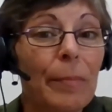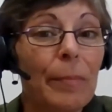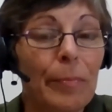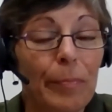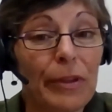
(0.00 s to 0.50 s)

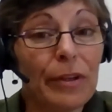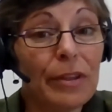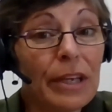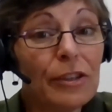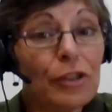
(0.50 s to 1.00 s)
But the
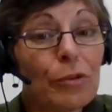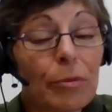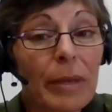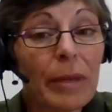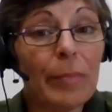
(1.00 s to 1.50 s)
thing to
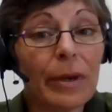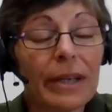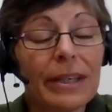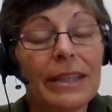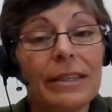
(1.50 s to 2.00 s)

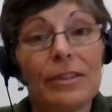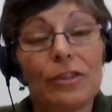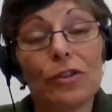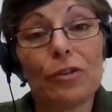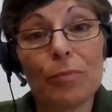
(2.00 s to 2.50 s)
remember is
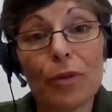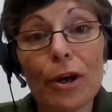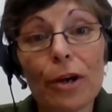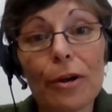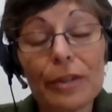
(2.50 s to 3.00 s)
to
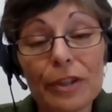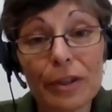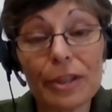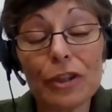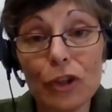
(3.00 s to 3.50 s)

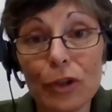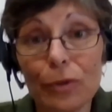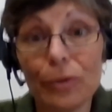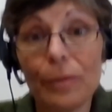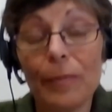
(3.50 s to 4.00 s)
prioritise
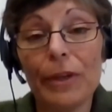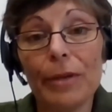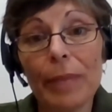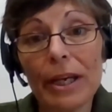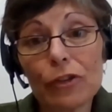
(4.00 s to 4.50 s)
you.
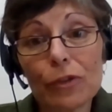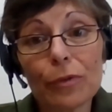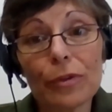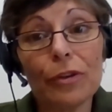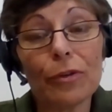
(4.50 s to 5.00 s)
make sure
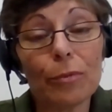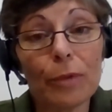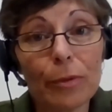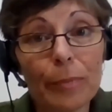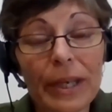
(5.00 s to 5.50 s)
that your
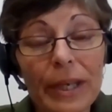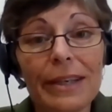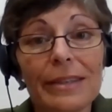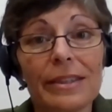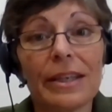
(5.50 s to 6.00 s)
well-being
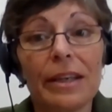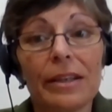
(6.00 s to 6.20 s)
is taken